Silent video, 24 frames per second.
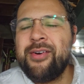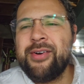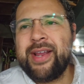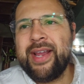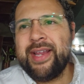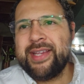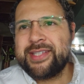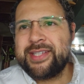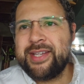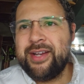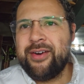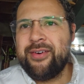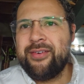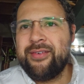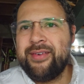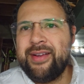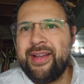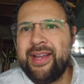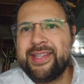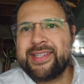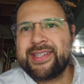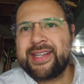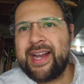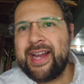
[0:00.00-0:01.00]
Okay, so
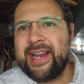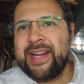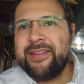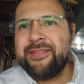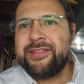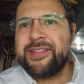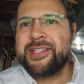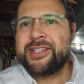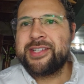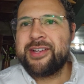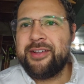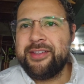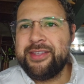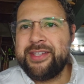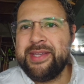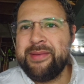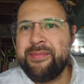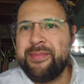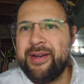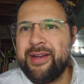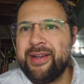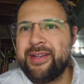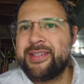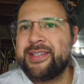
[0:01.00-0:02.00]
it's kind of just called
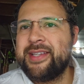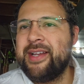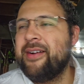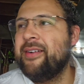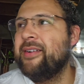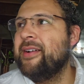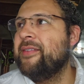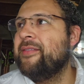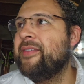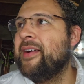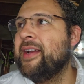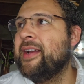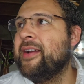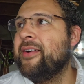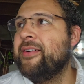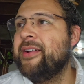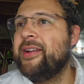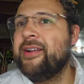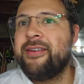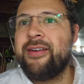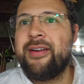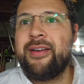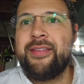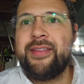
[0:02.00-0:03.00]
debug. So if I go
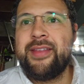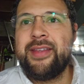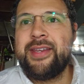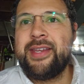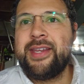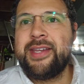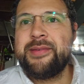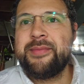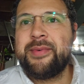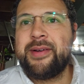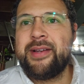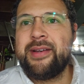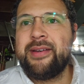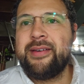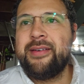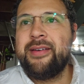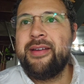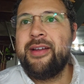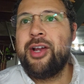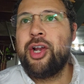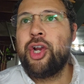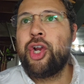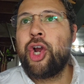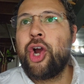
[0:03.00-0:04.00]
here on the
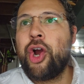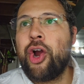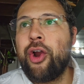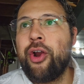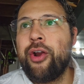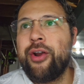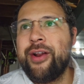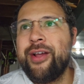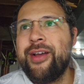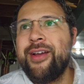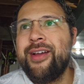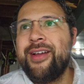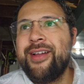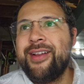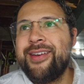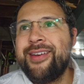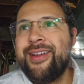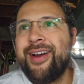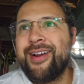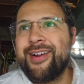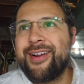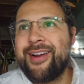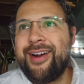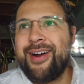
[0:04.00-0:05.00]

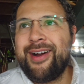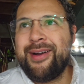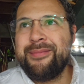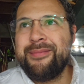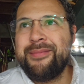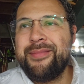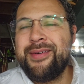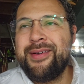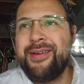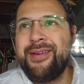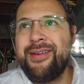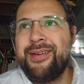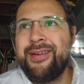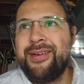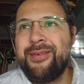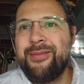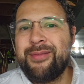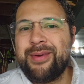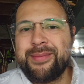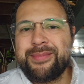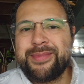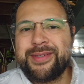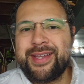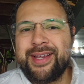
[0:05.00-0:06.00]
DigimonCard.com
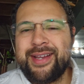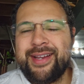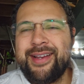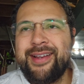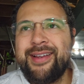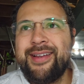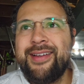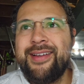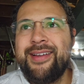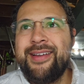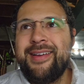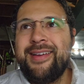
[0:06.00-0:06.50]
website,